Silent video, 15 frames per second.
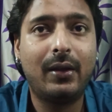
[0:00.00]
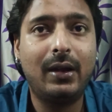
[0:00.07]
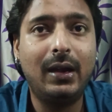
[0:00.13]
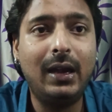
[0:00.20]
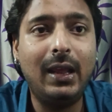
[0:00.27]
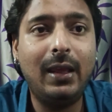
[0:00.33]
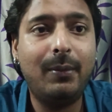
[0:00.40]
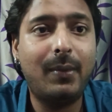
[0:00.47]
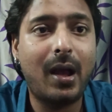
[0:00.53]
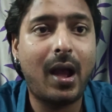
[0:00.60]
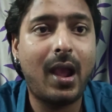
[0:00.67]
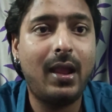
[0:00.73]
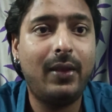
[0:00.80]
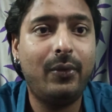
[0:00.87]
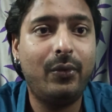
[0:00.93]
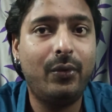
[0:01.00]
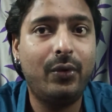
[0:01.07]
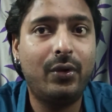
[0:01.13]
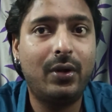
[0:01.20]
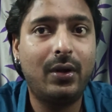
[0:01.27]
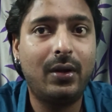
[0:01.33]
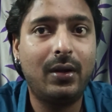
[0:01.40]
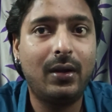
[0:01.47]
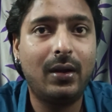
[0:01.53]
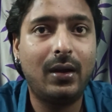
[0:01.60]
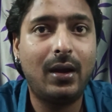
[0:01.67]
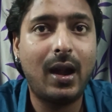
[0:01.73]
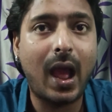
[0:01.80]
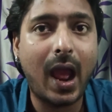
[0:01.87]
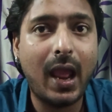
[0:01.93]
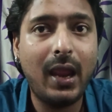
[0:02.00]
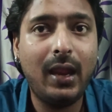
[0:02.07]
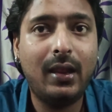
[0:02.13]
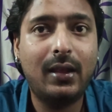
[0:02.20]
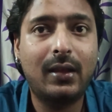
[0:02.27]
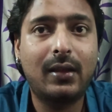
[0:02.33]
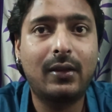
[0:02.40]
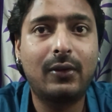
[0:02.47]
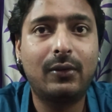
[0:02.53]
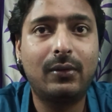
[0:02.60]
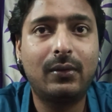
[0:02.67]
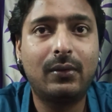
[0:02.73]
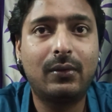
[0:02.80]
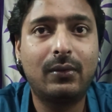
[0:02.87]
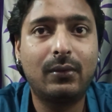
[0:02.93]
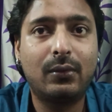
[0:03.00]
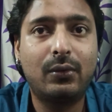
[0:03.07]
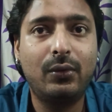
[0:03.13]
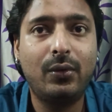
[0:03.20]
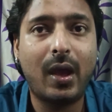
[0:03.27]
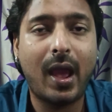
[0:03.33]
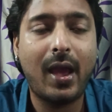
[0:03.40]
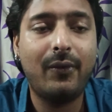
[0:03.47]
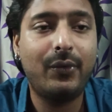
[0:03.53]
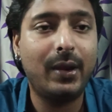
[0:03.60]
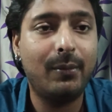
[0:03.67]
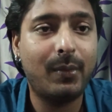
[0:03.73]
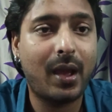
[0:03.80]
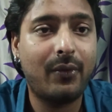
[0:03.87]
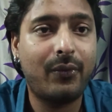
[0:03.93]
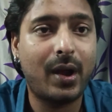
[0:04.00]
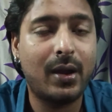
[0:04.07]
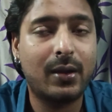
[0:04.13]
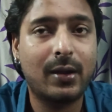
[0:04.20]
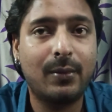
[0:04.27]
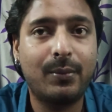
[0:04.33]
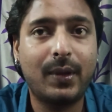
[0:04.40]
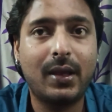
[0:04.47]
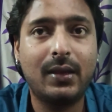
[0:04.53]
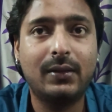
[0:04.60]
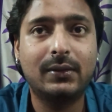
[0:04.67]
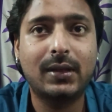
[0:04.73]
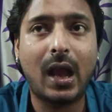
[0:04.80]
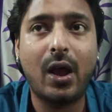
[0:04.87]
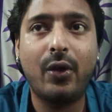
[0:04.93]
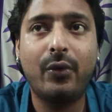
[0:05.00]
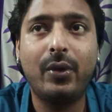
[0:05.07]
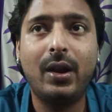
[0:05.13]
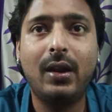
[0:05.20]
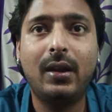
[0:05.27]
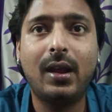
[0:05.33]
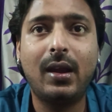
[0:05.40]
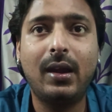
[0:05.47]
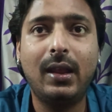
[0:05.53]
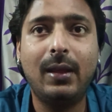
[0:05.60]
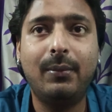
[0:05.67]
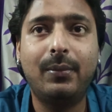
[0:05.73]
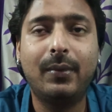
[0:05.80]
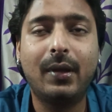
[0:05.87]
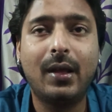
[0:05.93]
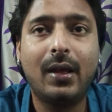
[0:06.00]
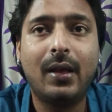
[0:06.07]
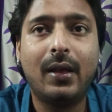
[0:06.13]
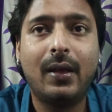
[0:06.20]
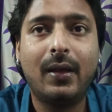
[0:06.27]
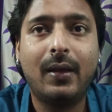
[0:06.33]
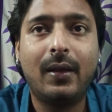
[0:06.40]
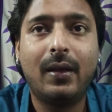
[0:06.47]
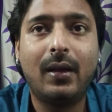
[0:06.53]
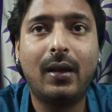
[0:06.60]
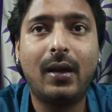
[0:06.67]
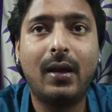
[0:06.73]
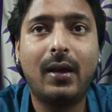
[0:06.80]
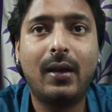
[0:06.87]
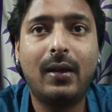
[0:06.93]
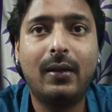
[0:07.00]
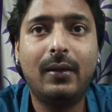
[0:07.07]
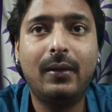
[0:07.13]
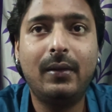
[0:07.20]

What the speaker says: nib I would like to have in my fountain pens. How will the nib uh,